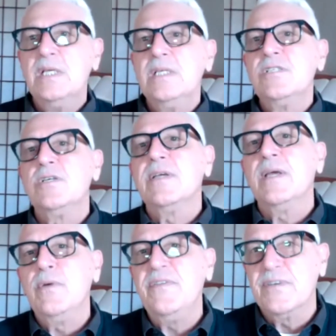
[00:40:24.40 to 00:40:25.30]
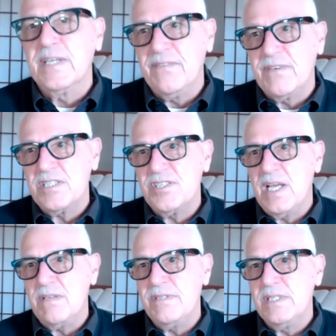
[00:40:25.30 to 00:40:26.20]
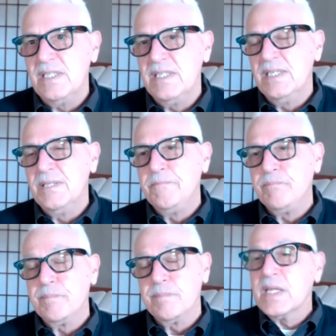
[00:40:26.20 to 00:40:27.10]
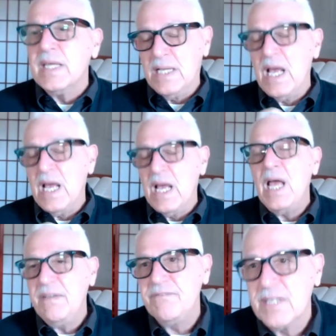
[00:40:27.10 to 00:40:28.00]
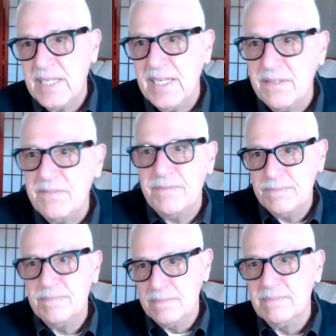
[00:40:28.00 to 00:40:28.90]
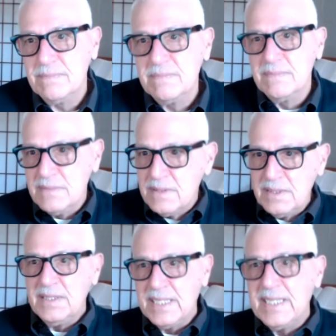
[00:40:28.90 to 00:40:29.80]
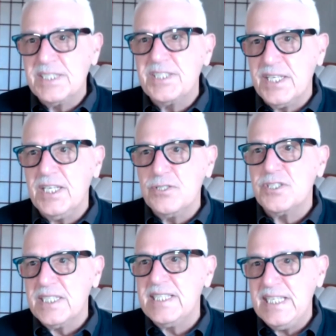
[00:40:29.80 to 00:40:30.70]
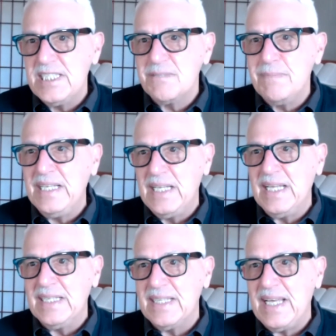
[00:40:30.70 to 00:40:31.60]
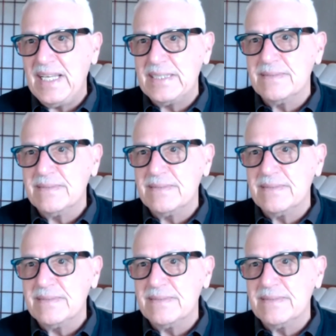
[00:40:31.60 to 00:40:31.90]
So can we forgive ourselves? Can I forgive the kids that used to tease me like that?